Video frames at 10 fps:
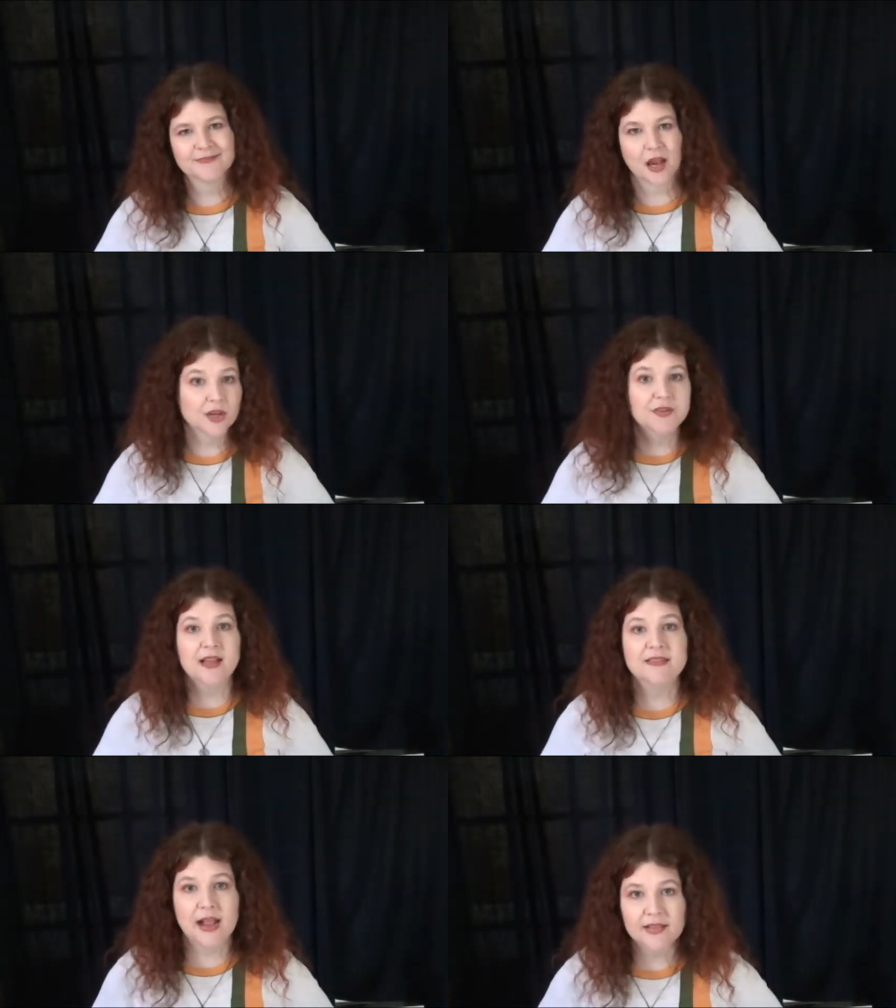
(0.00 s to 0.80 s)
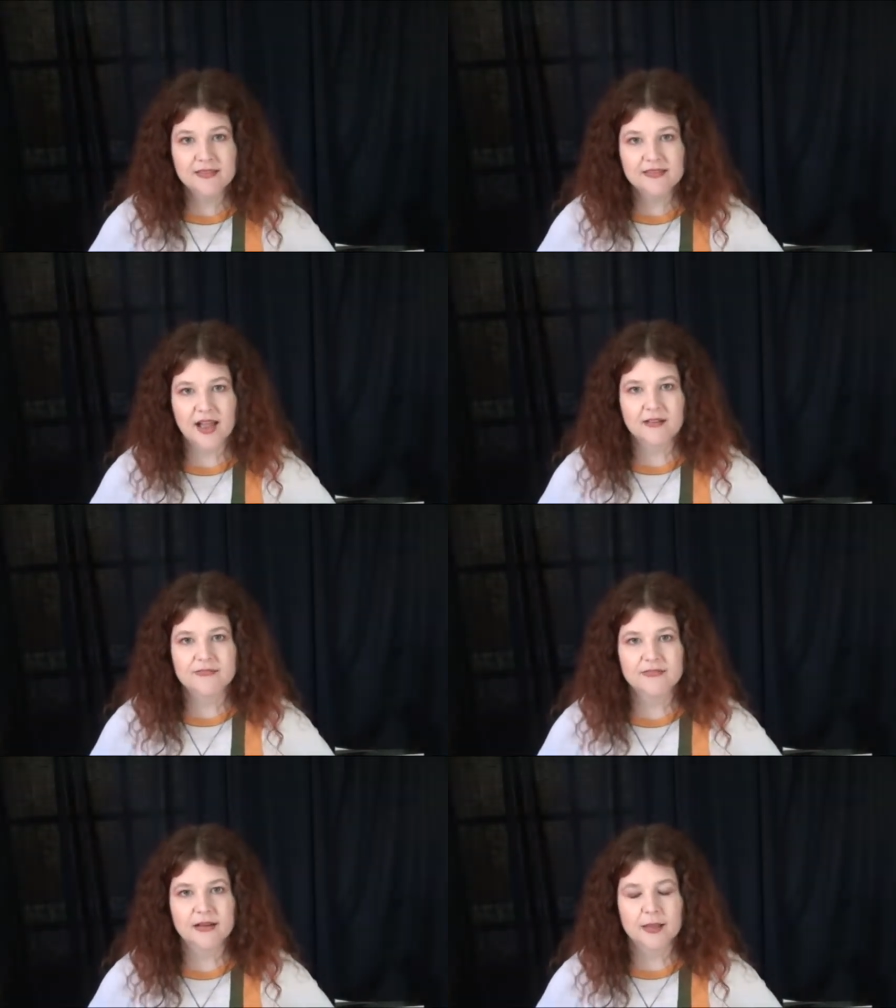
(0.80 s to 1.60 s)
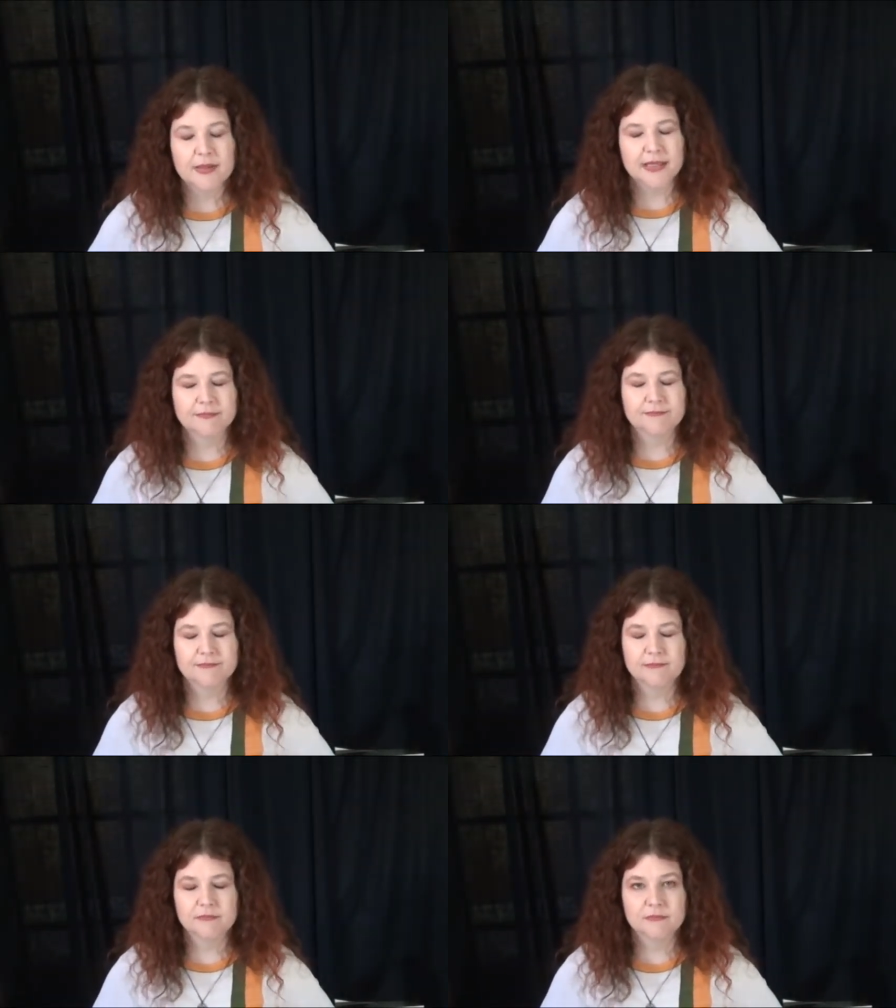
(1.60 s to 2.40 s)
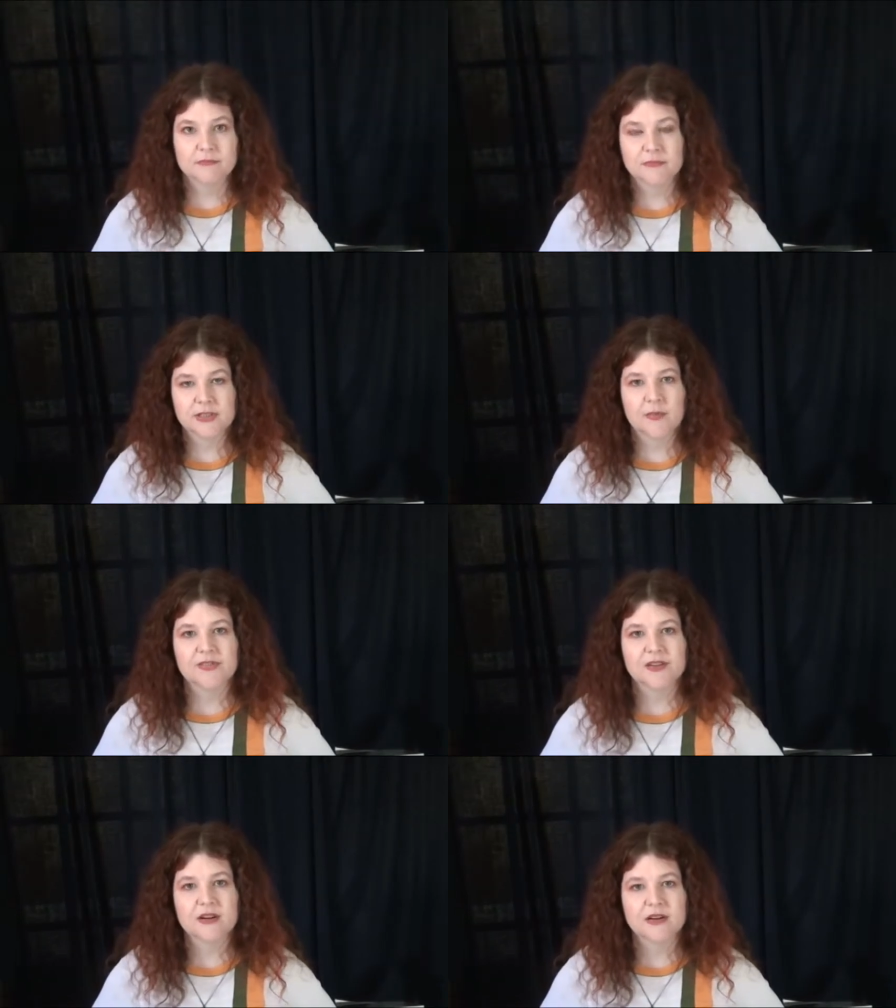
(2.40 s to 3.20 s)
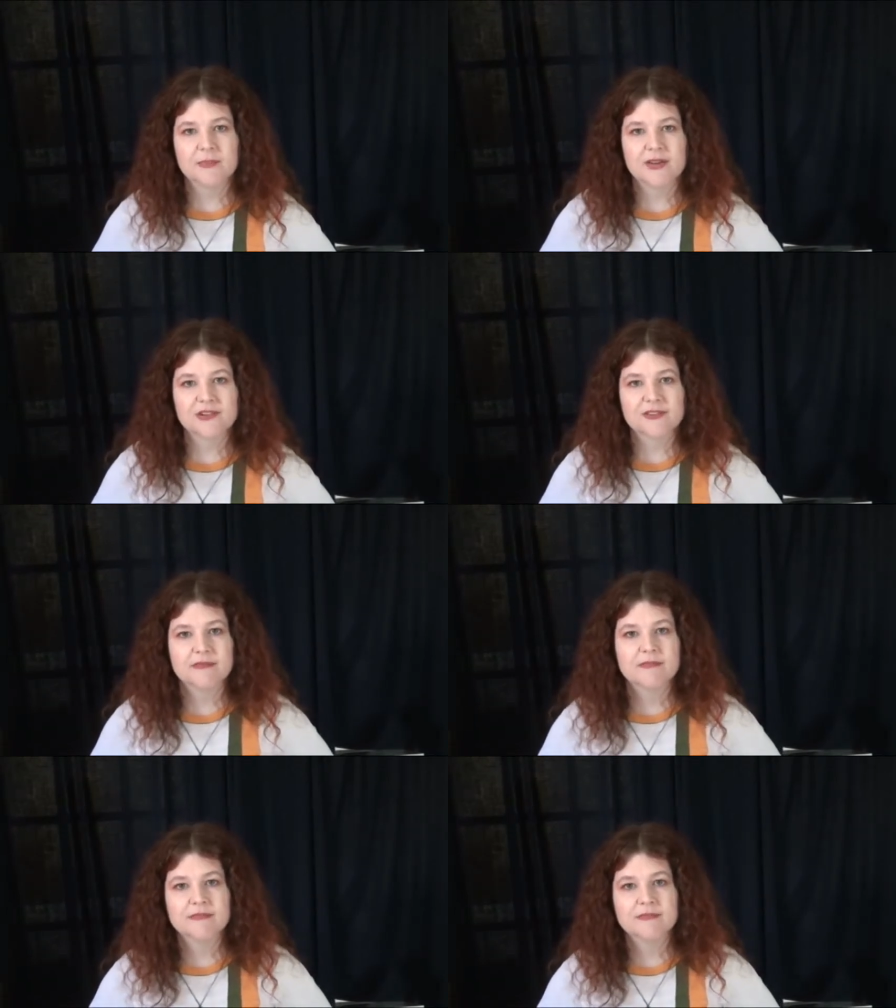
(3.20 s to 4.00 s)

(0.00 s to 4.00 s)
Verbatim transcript: Are you done nailing stuff? I mean, done with security measures.